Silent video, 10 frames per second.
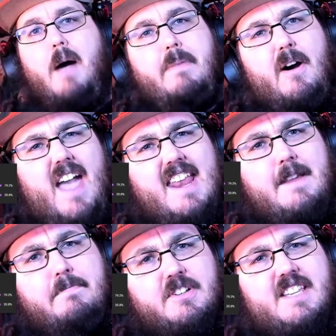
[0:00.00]
about
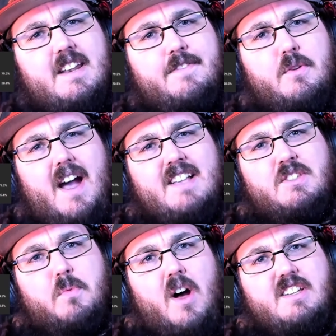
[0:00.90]
80% of you
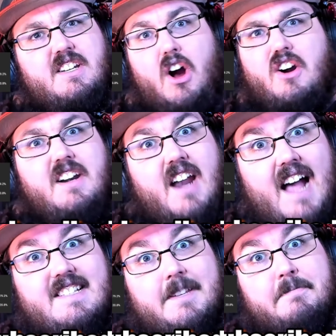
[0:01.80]
guys watching are
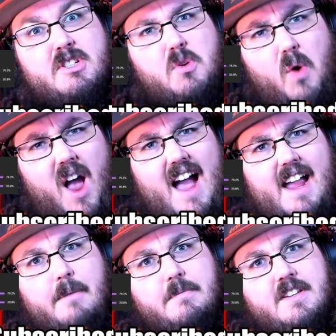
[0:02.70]
not
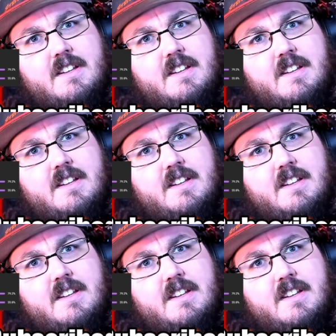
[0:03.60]
subscribed.